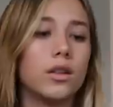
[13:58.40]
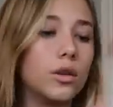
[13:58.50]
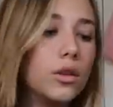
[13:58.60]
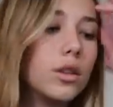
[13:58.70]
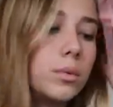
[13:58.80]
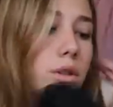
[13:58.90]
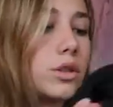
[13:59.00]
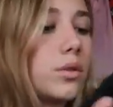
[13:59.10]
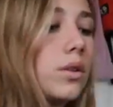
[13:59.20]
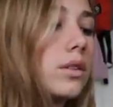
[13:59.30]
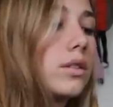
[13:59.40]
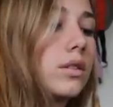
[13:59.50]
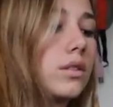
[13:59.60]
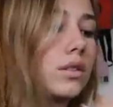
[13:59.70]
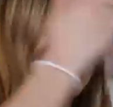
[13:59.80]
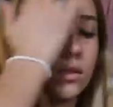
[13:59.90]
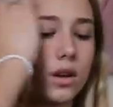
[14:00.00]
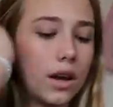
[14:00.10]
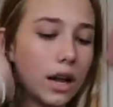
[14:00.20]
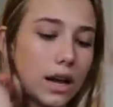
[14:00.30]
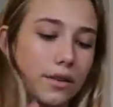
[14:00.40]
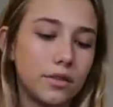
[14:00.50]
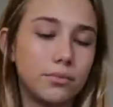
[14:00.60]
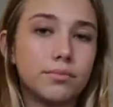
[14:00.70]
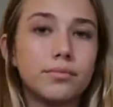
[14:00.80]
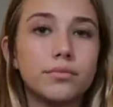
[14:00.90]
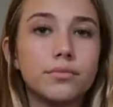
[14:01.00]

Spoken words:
Lululemon shorts, gotta have them.